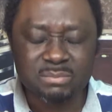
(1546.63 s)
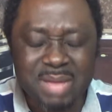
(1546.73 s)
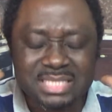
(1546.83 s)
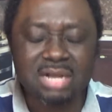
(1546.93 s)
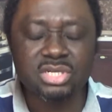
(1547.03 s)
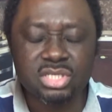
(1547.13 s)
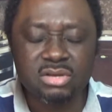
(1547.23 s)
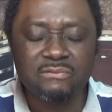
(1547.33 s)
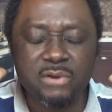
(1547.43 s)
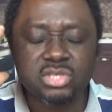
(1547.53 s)
mental
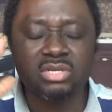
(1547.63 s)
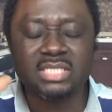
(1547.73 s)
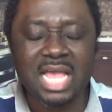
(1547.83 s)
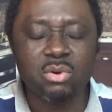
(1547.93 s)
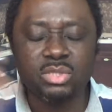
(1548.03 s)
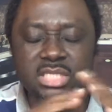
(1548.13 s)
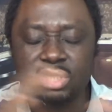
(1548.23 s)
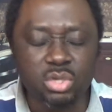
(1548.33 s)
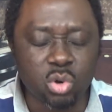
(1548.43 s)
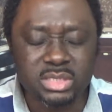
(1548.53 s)
condition, functional psychosis,
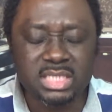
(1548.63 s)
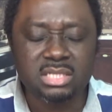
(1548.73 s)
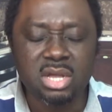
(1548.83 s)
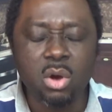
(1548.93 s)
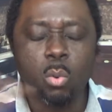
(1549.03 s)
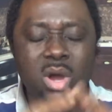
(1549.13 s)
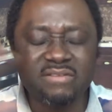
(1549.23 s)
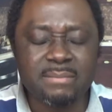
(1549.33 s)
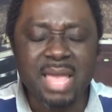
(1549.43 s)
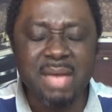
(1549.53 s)
neurosis,
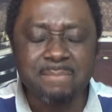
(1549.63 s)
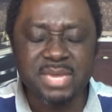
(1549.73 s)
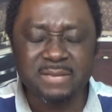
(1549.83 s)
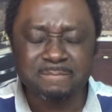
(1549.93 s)
whatever may be.